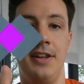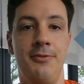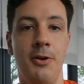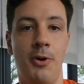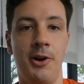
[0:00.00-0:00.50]

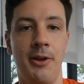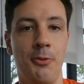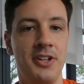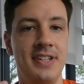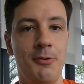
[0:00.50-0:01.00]
if you're wondering
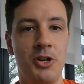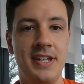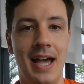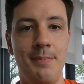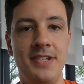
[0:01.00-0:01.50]
what
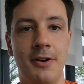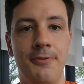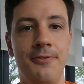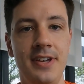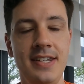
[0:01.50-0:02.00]
types of
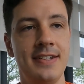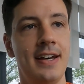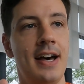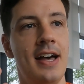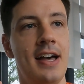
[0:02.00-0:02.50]
visa